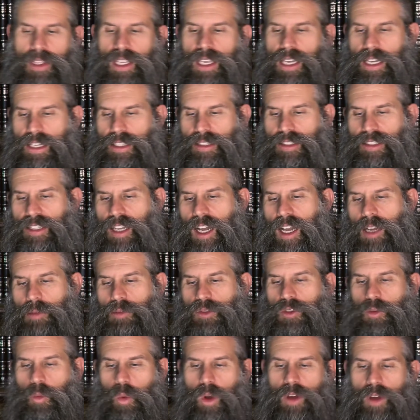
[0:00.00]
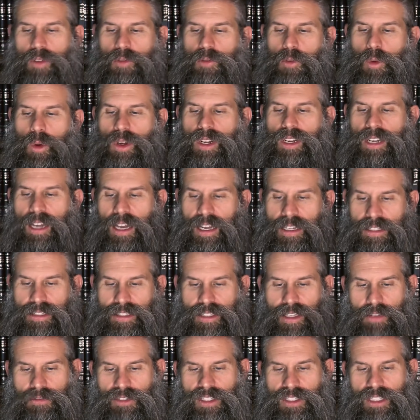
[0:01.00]
In Psalms 149,
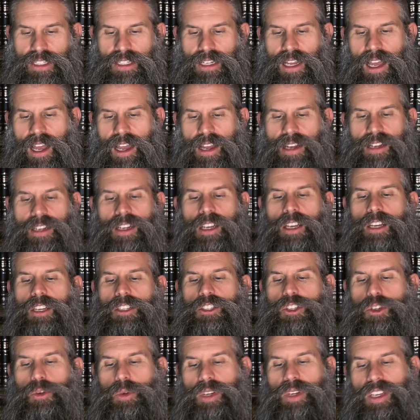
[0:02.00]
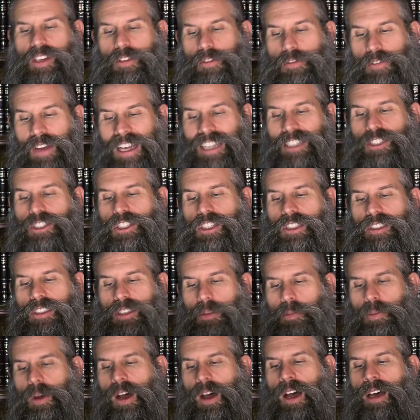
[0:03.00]
7-9, to wreak vengeance
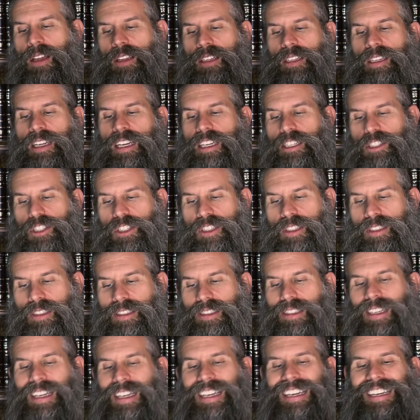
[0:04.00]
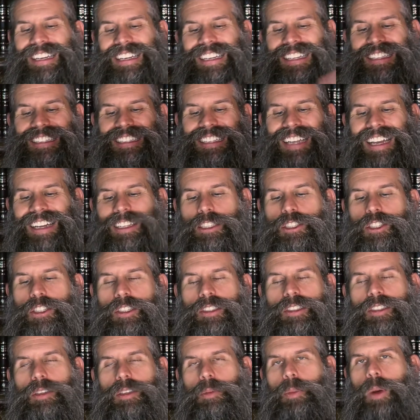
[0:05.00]
upon the nations,
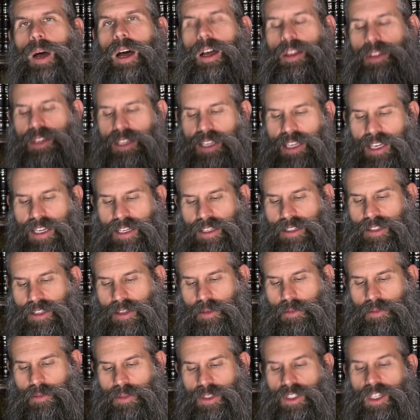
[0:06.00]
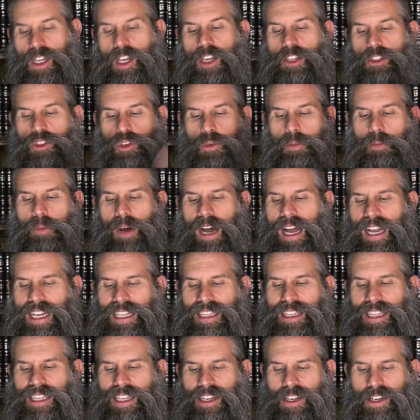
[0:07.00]
contentions upon the kingdoms, to
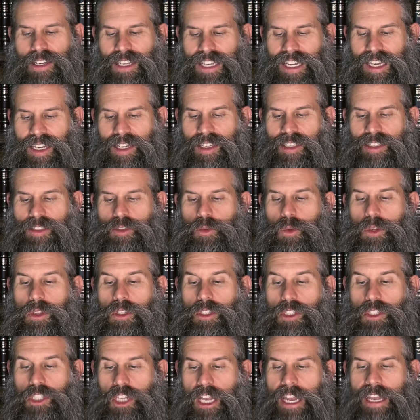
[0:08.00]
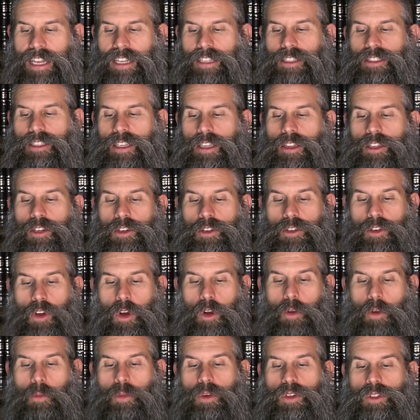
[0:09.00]
bind their kings with chains and their
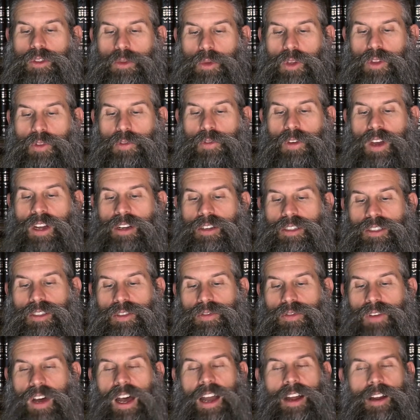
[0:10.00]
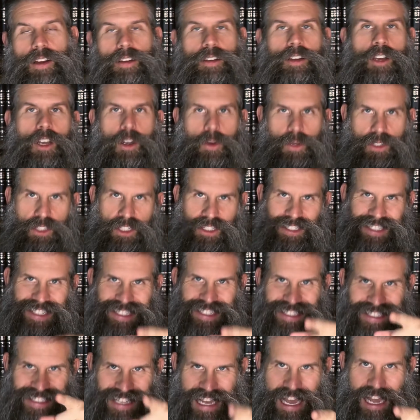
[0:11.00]
nobles with fetters of iron, which is
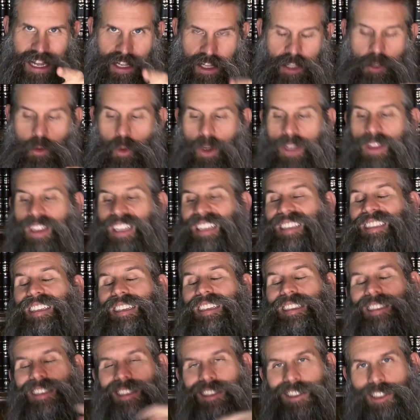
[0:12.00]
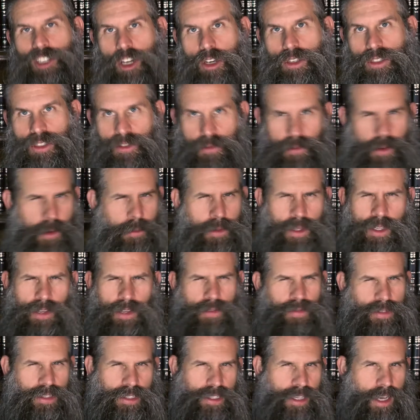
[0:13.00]
exactly what they did to Joseph, I believe,
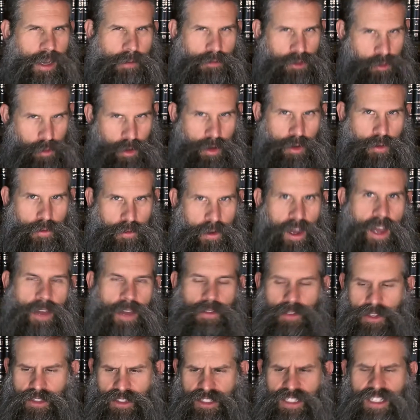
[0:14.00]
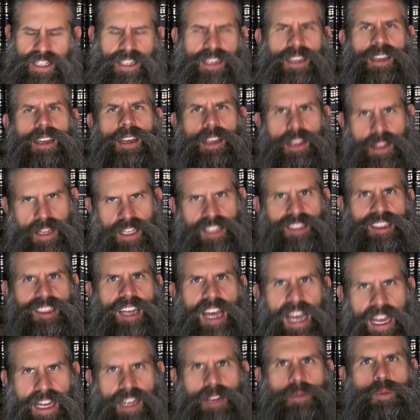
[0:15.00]
in Psalms 105. You'll see. They
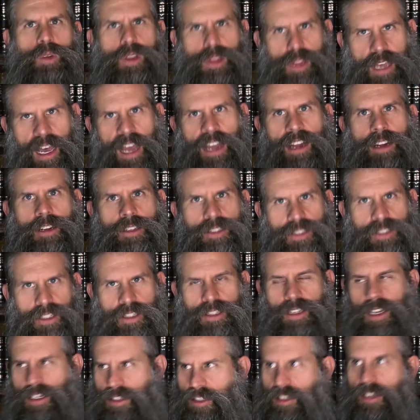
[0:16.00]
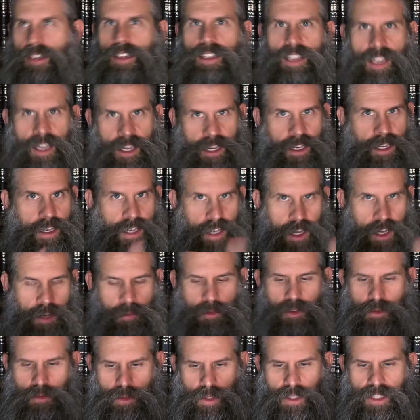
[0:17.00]
tied him with irons until the king came
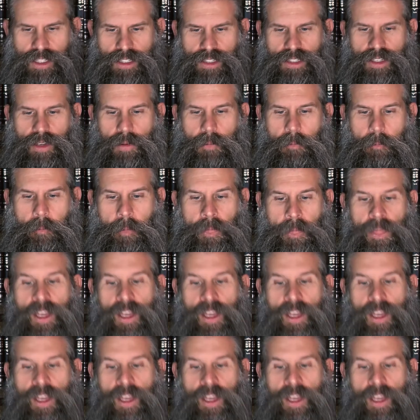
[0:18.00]
and released him.